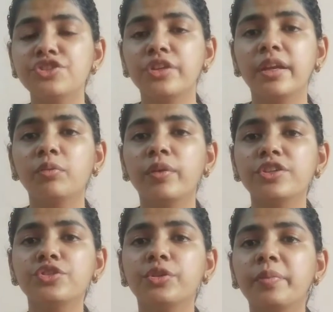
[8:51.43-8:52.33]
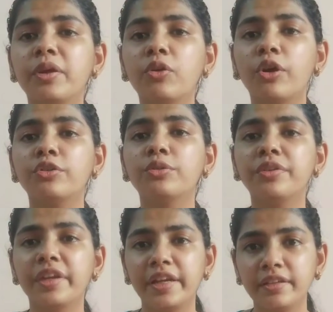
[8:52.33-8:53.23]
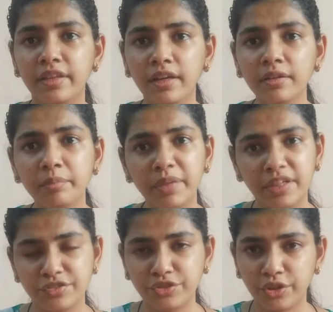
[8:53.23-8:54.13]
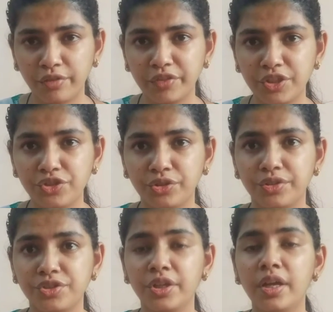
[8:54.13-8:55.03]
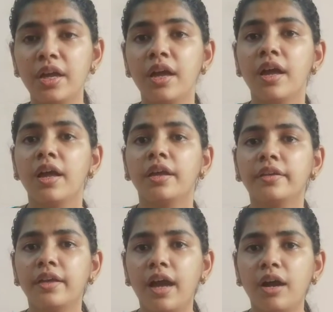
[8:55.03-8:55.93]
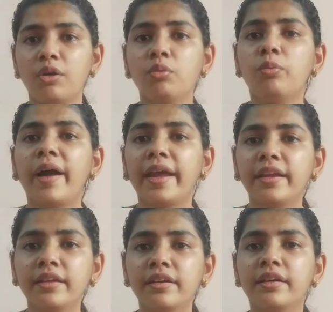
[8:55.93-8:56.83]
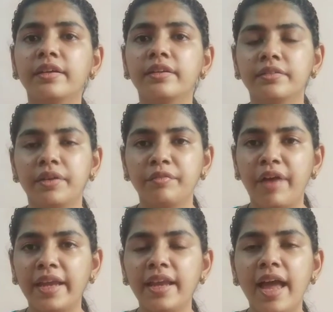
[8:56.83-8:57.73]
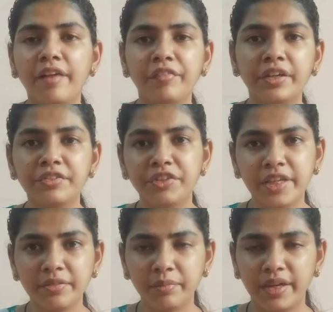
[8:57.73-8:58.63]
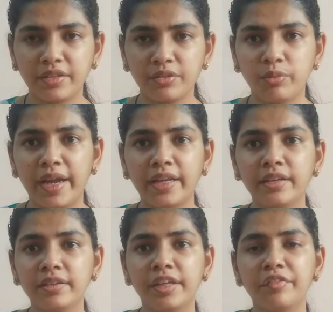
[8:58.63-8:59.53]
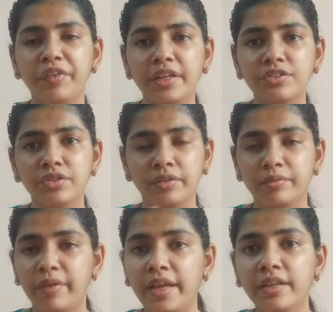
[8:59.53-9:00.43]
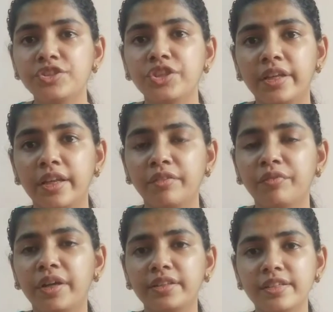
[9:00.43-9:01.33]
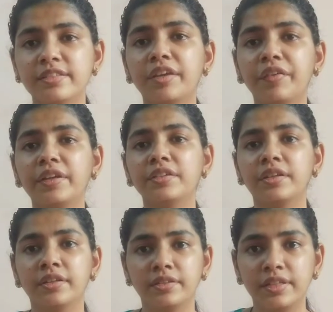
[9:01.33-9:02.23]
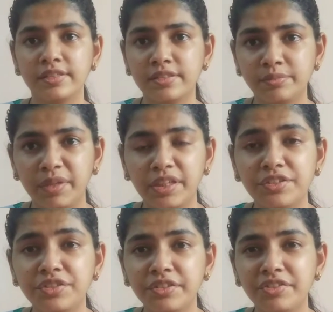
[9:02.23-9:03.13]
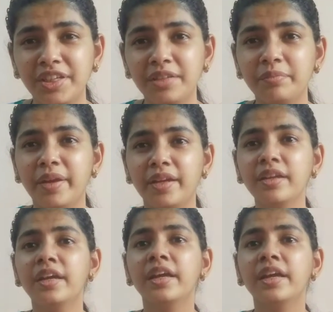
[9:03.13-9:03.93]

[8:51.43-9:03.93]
Chillingworth should be called to treat the minister of the church. Now, while having a treatment, while Chillingworth is giving this minister treatment,